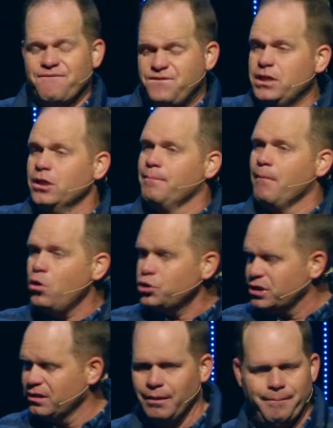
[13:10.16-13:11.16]
I feel
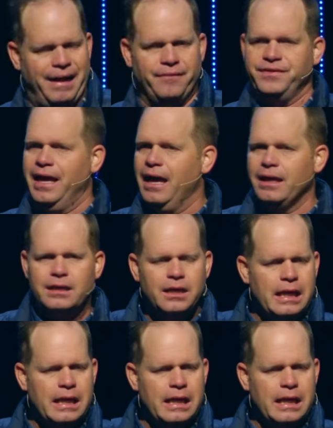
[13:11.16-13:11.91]
emotional about that.